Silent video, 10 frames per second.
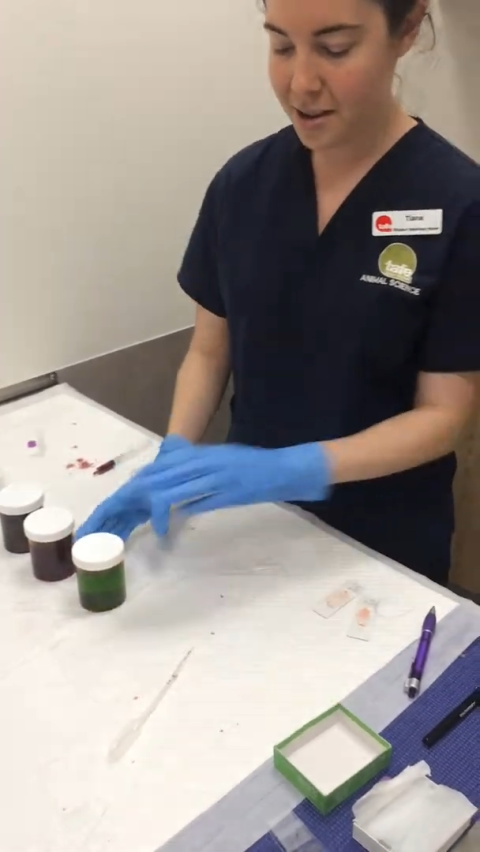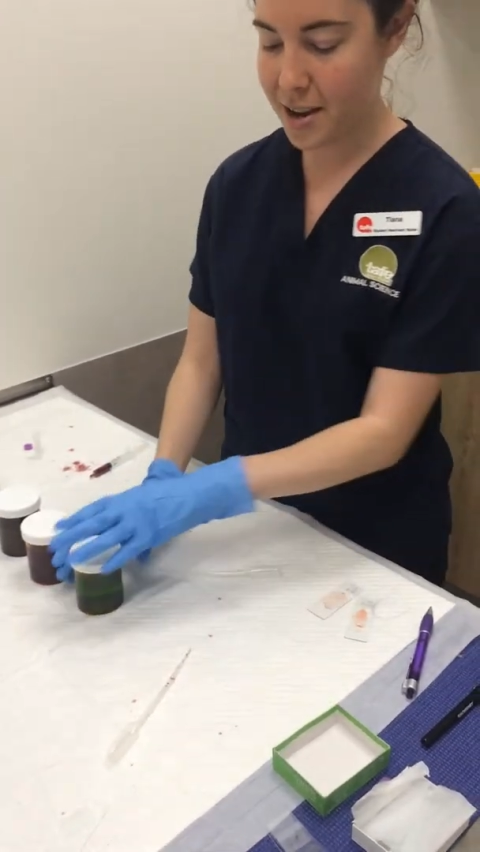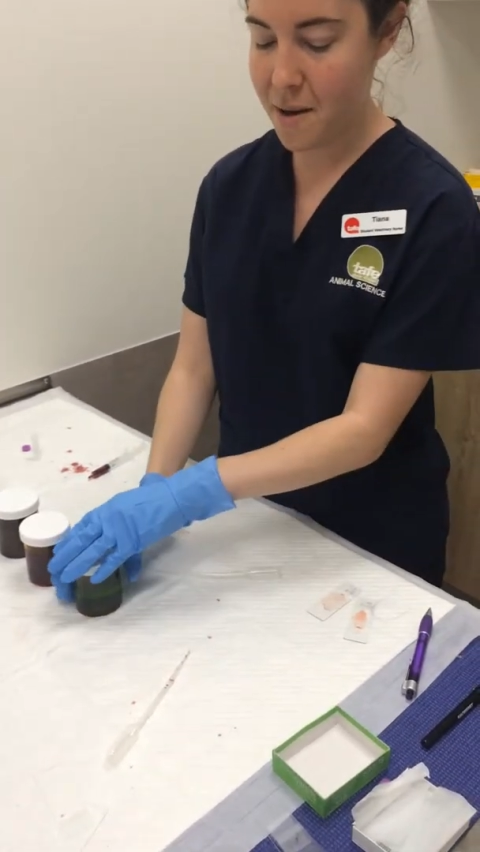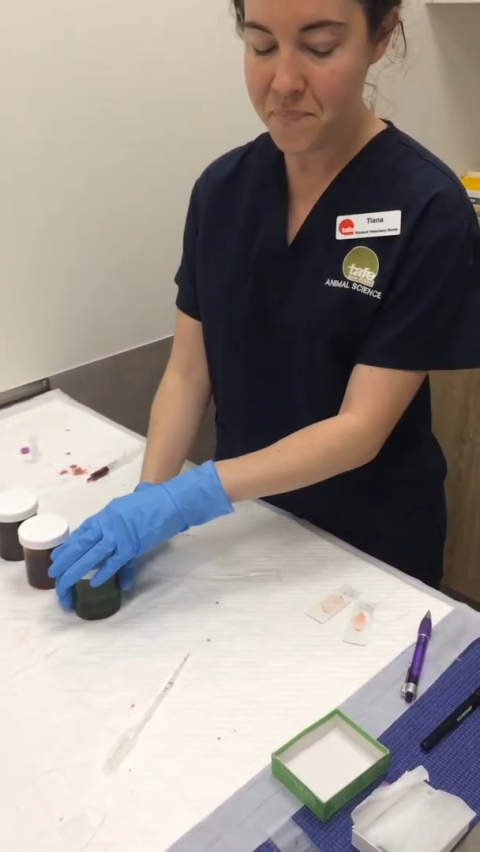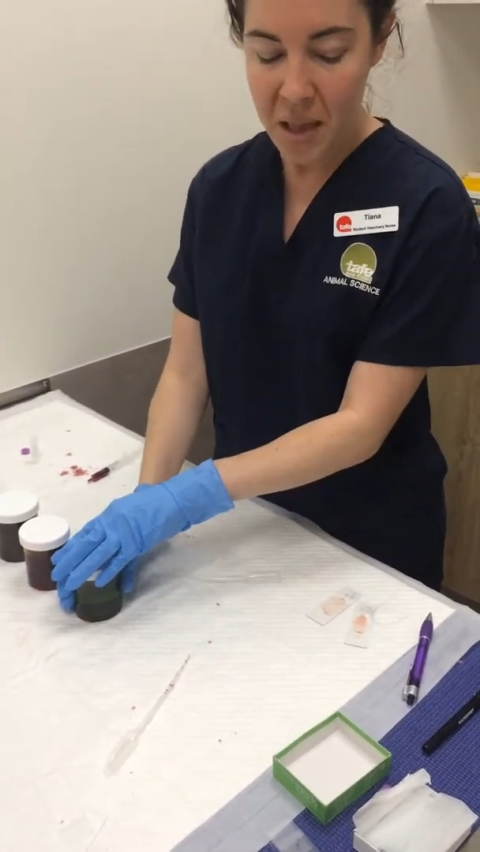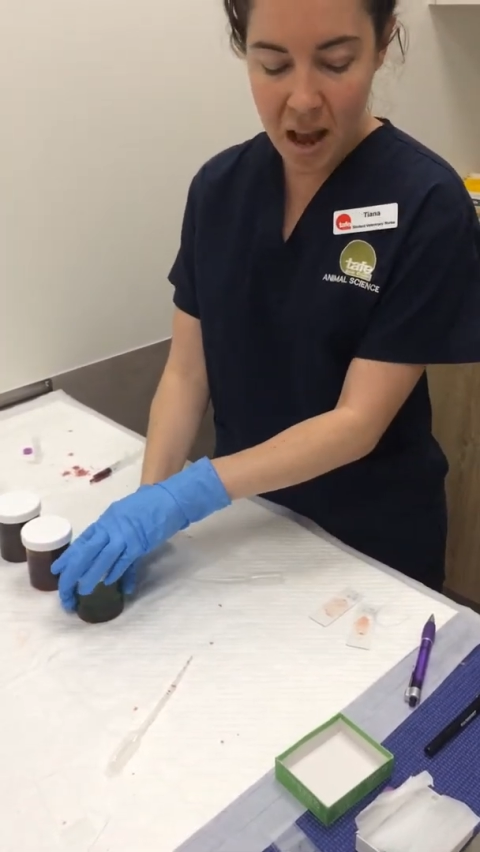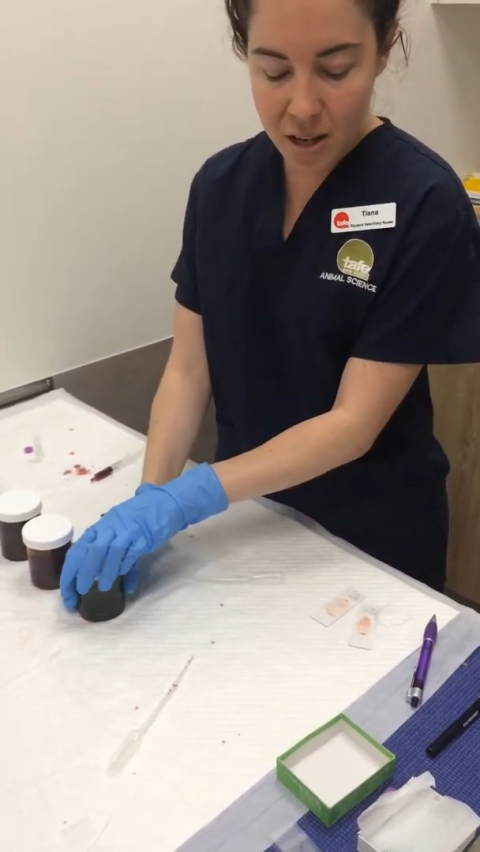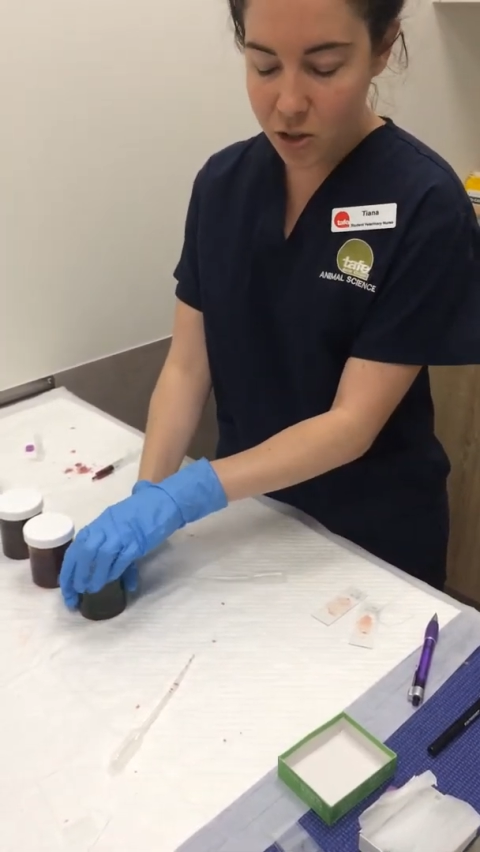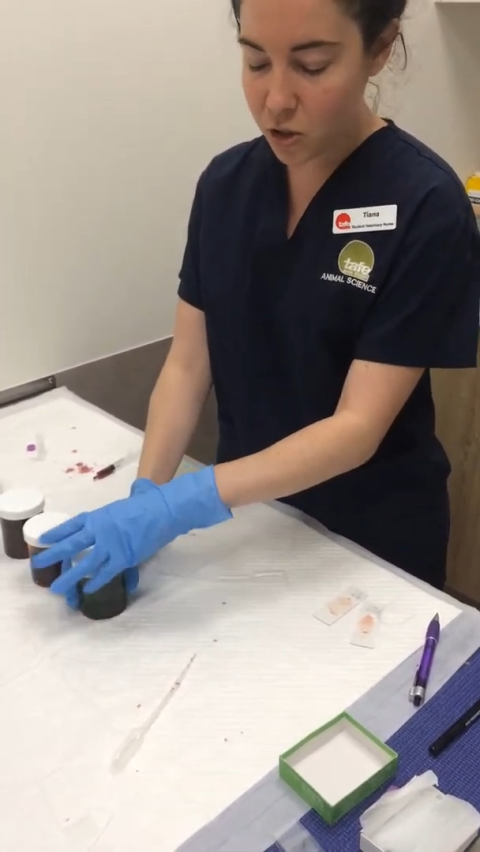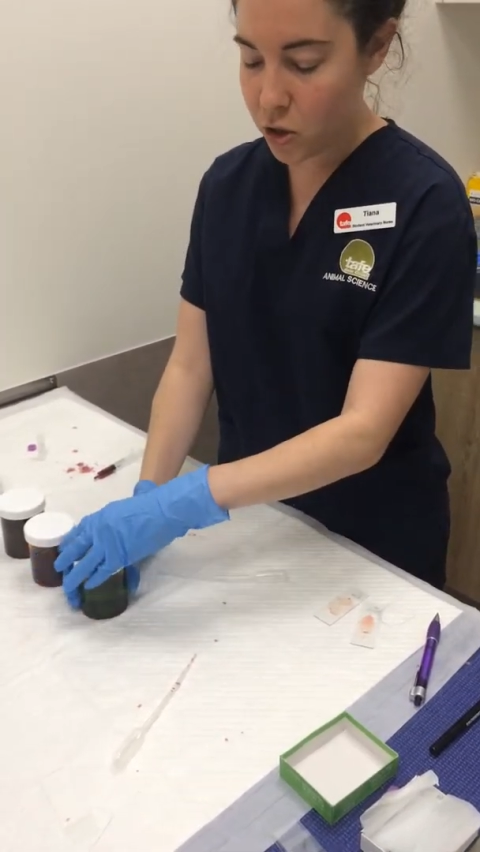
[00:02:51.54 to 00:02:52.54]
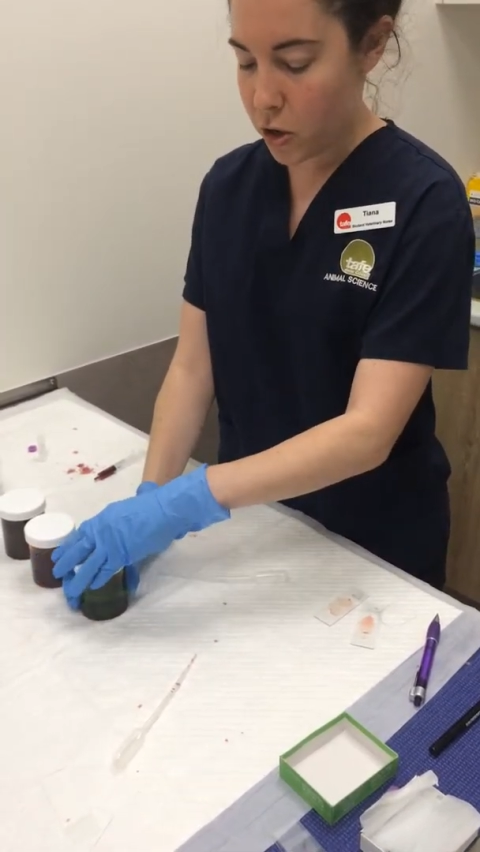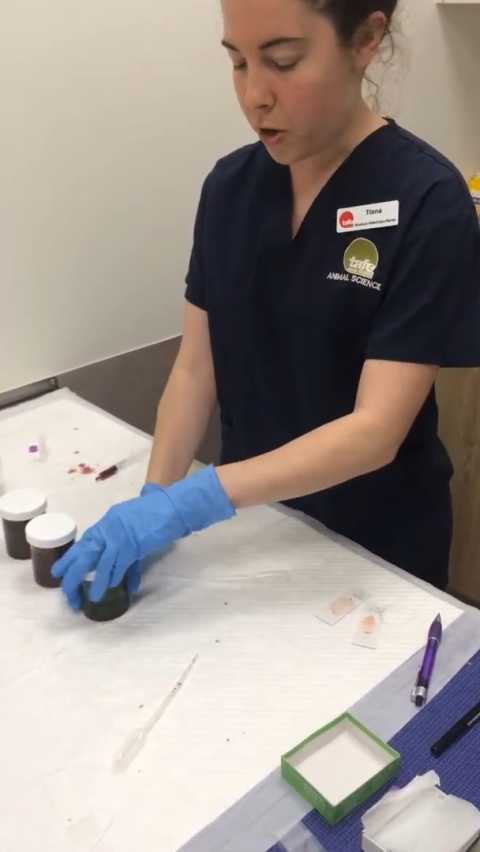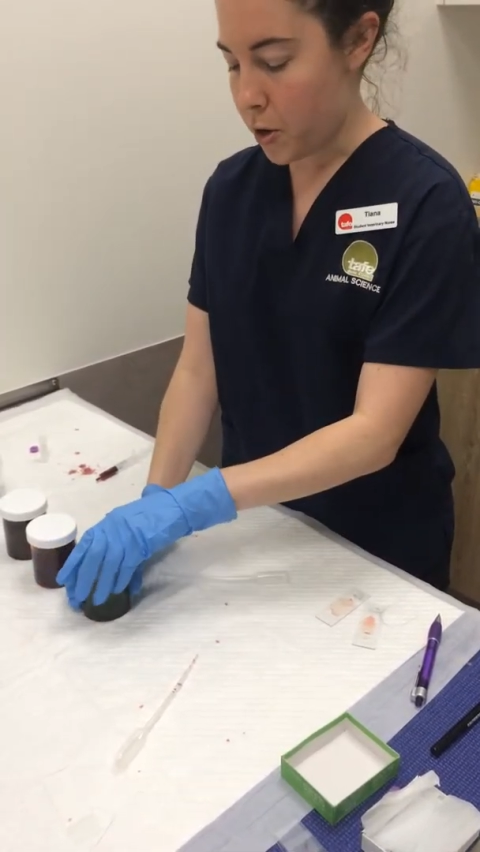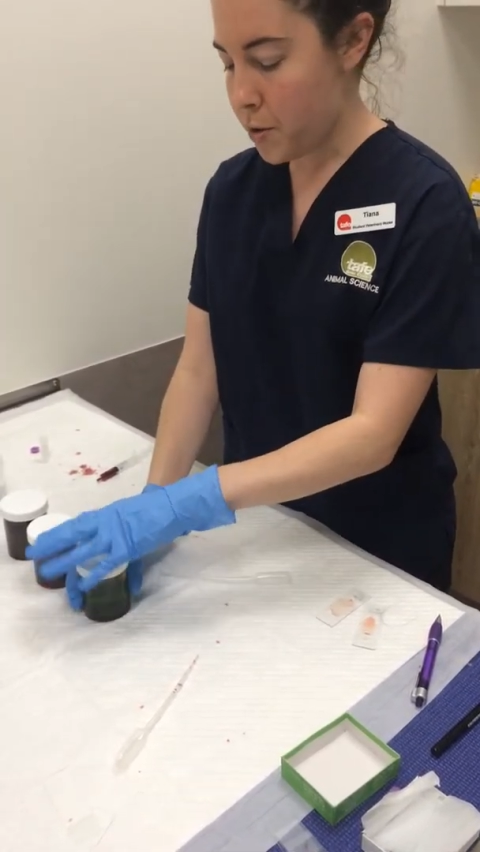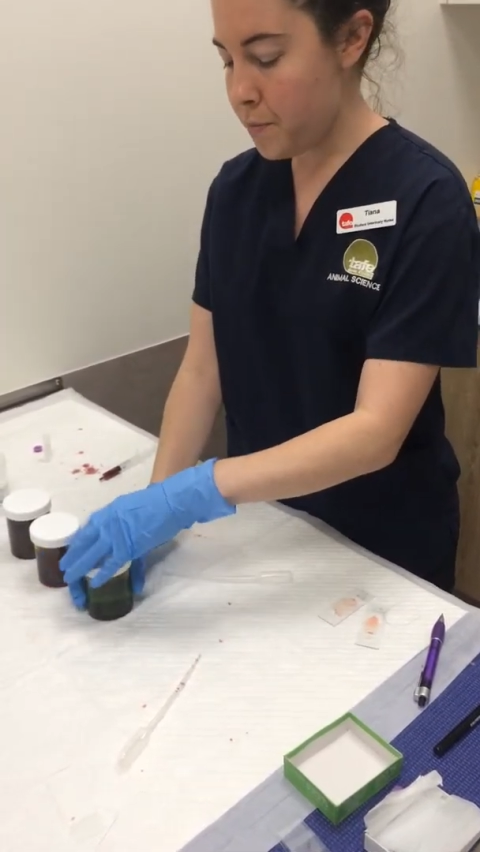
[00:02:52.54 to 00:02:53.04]
Okay,
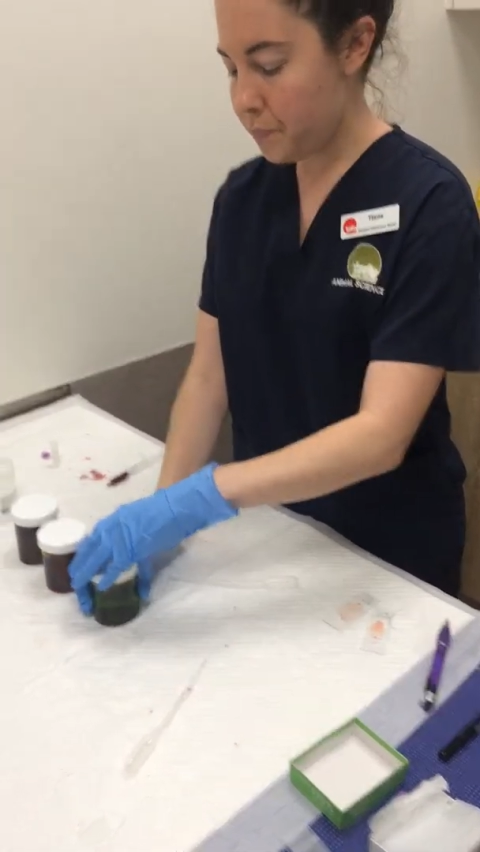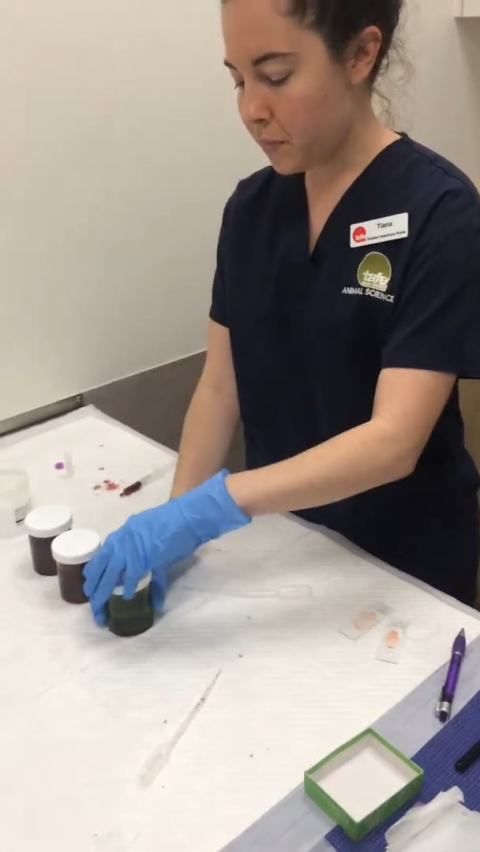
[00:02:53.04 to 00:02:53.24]
so